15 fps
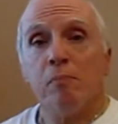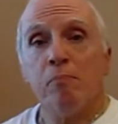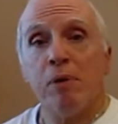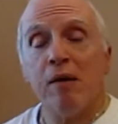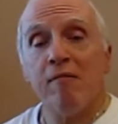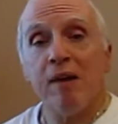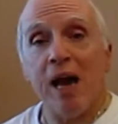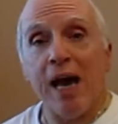
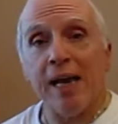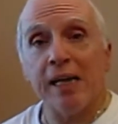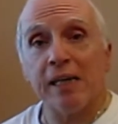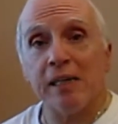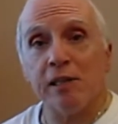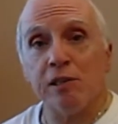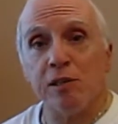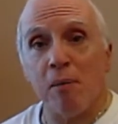
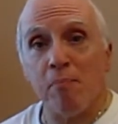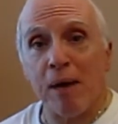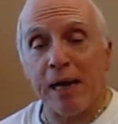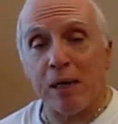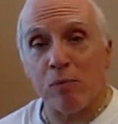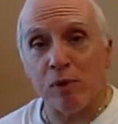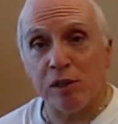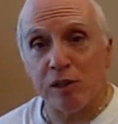Periodically,
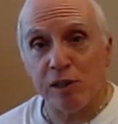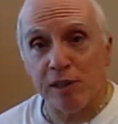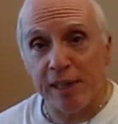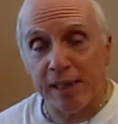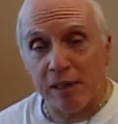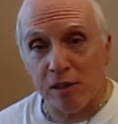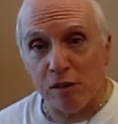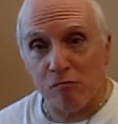somebody would
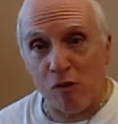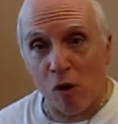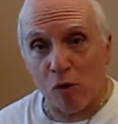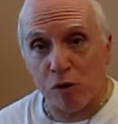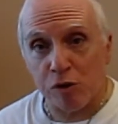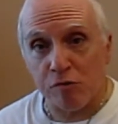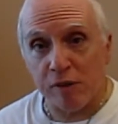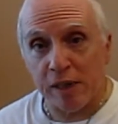steal the
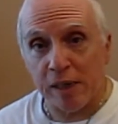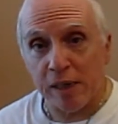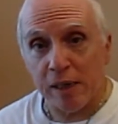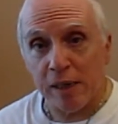rosary.